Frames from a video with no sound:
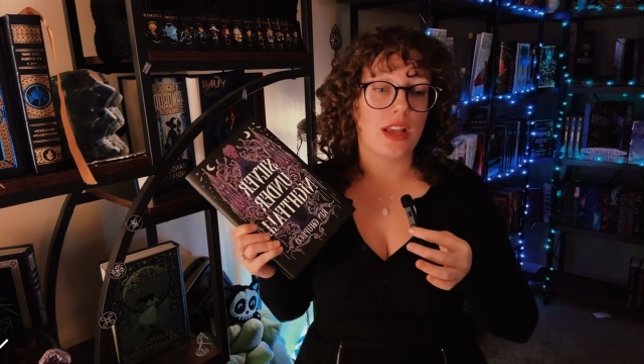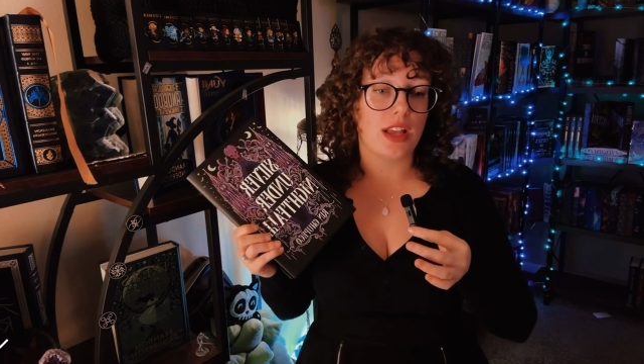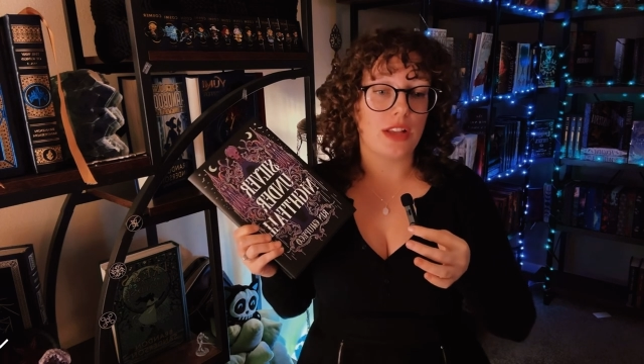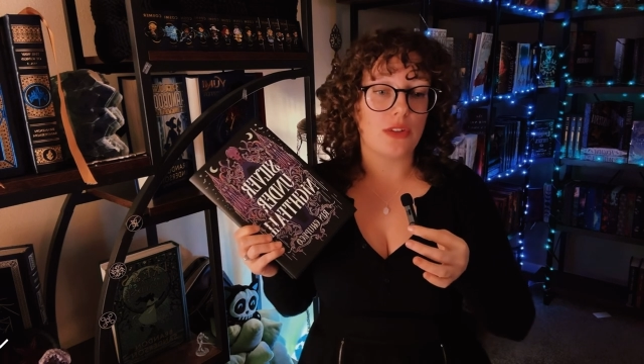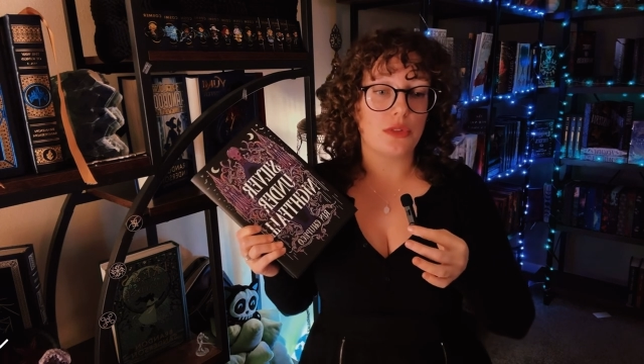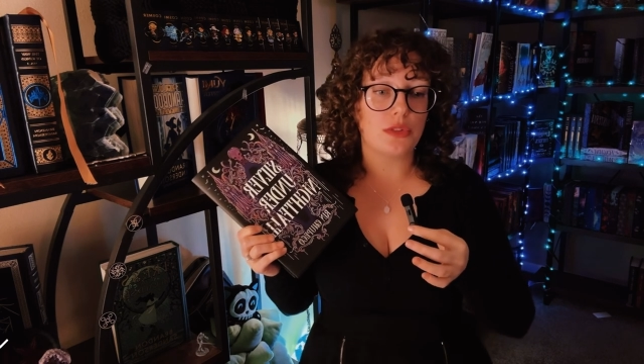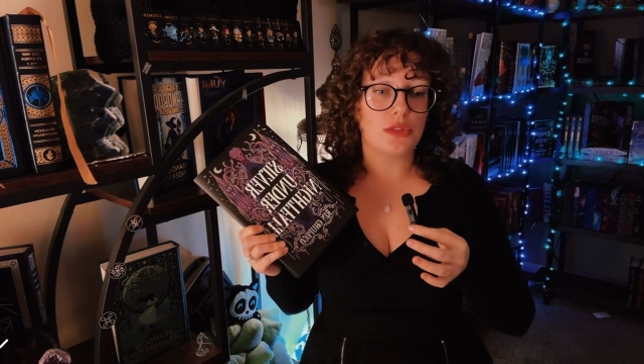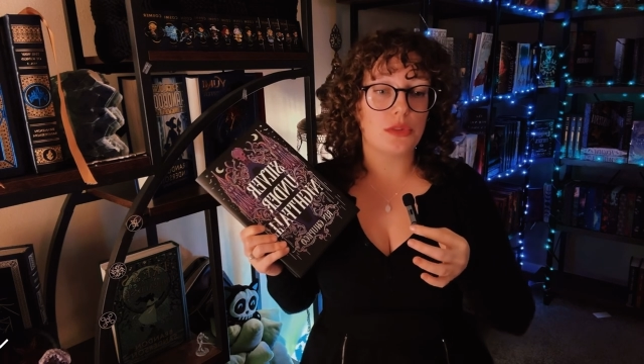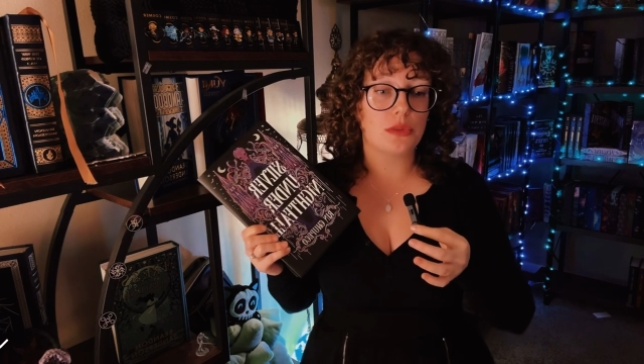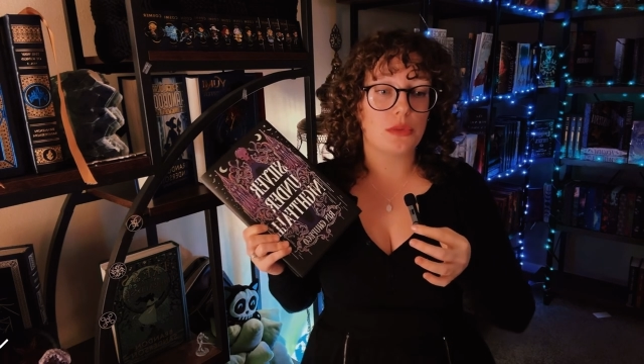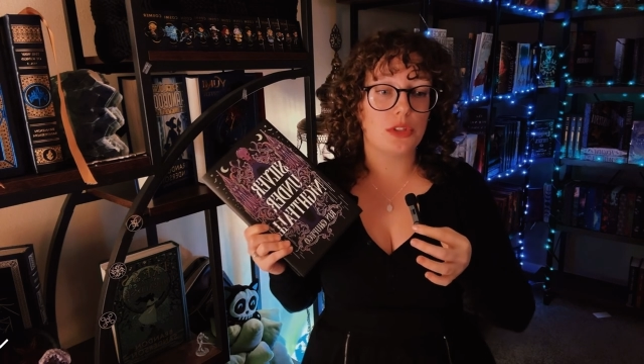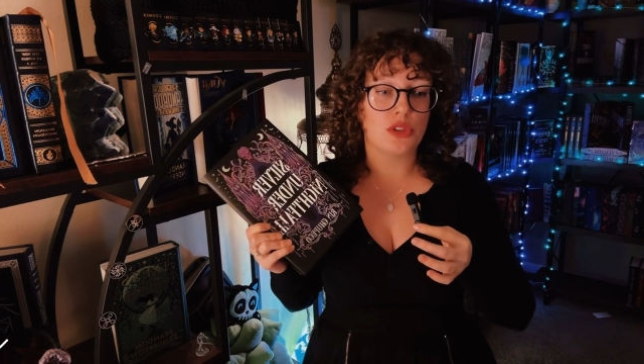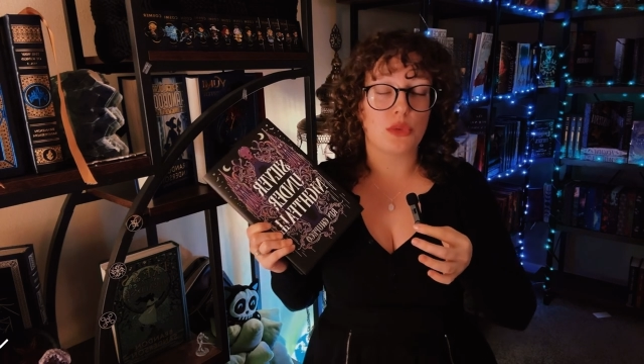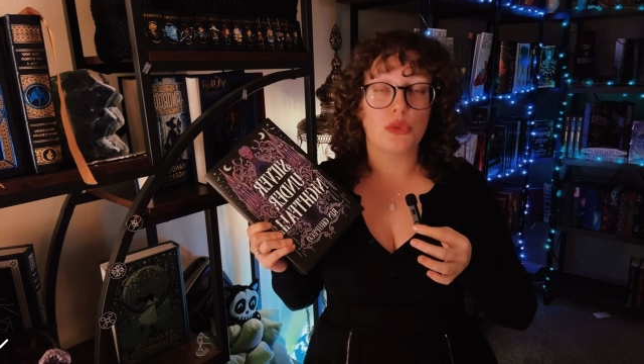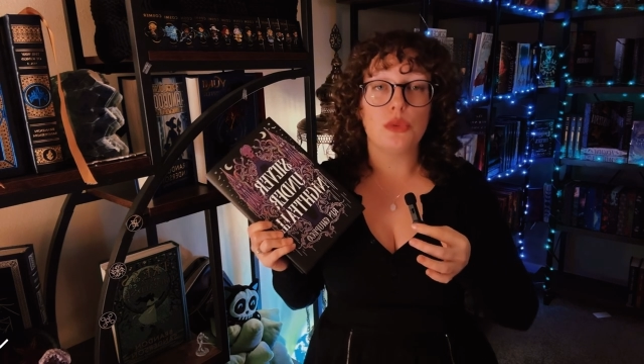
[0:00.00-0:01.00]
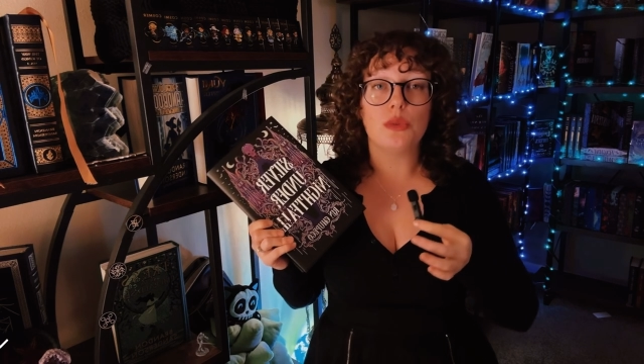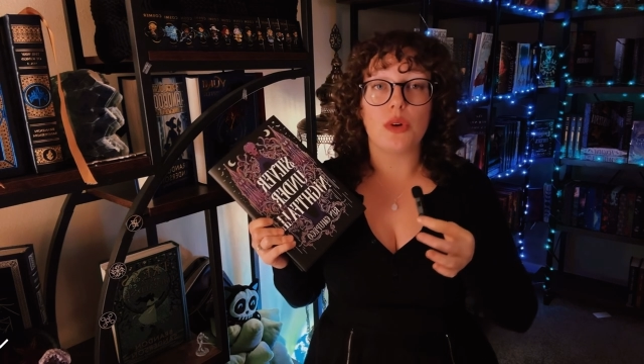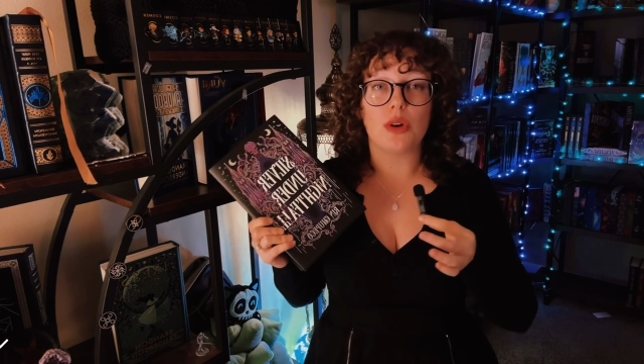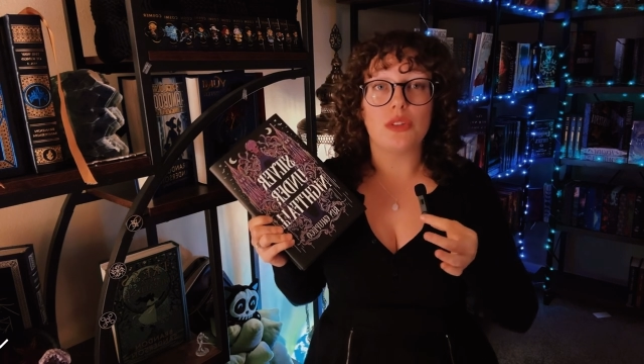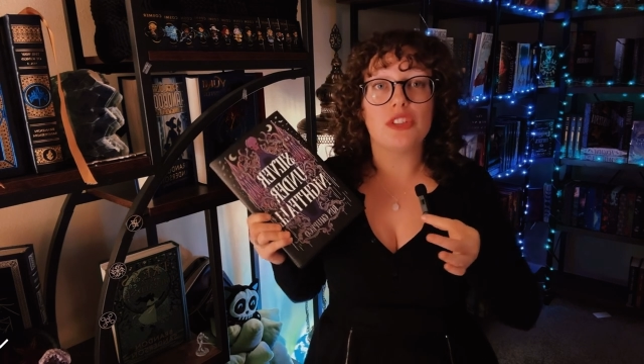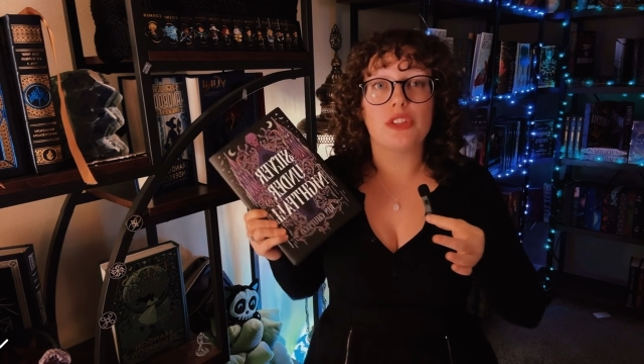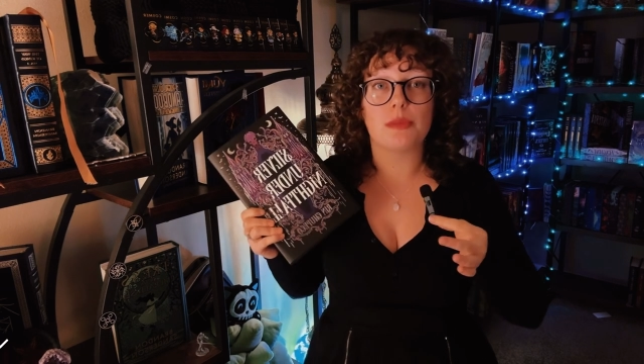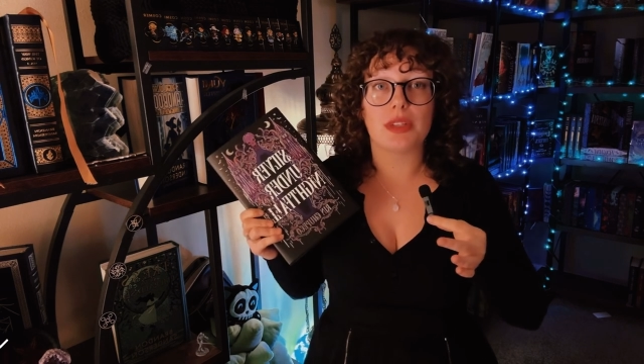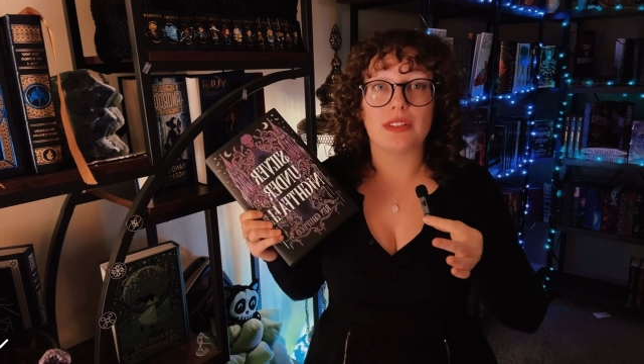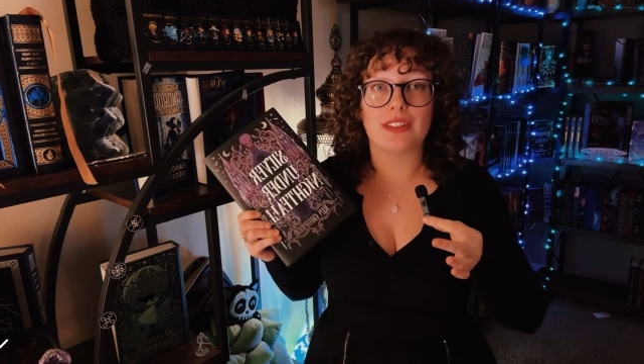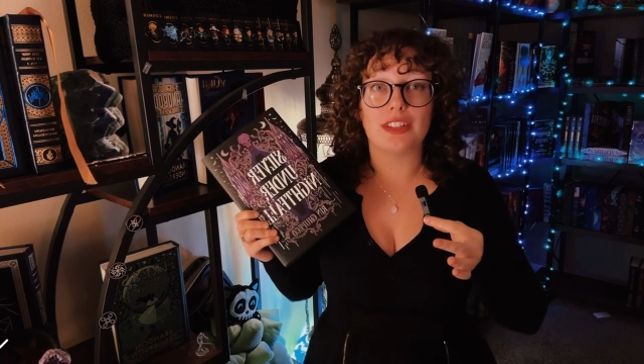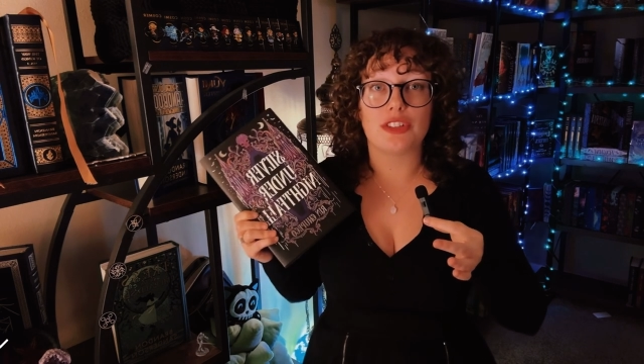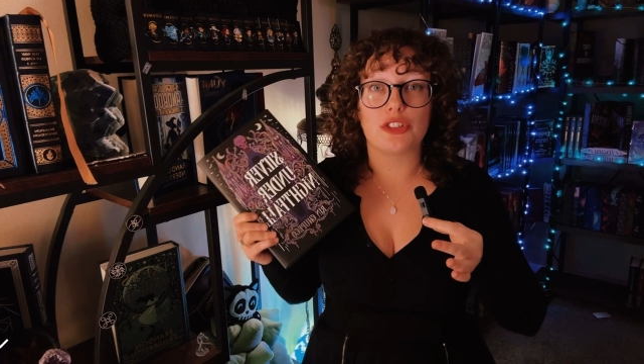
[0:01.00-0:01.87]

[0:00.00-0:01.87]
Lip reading: and also, who ultimately